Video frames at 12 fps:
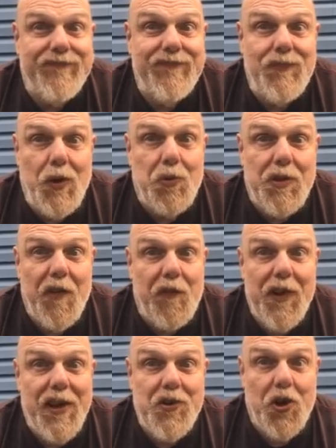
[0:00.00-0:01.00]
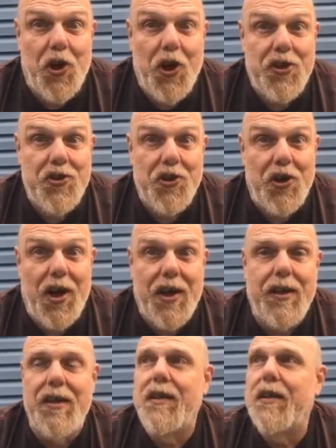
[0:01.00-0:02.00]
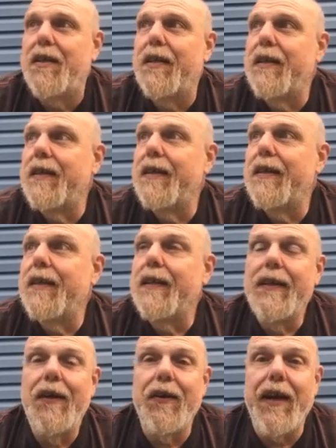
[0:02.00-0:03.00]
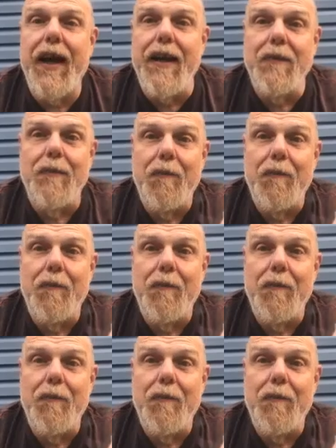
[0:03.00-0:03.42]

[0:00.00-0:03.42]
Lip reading: No different. It's a hook is a hook. Okay?